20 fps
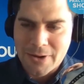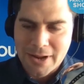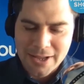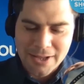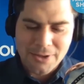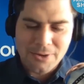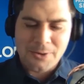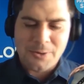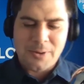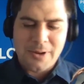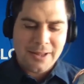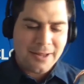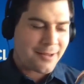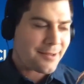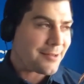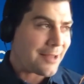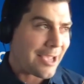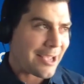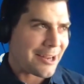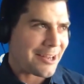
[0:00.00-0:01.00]
Right? You don't want
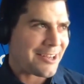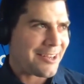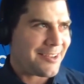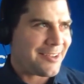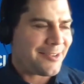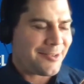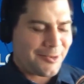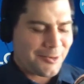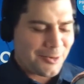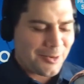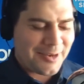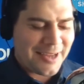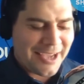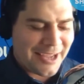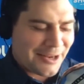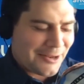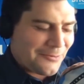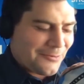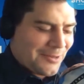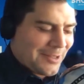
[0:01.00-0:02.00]
to neg- do it
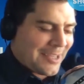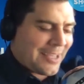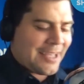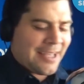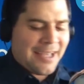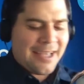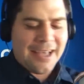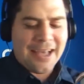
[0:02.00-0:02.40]
negatively.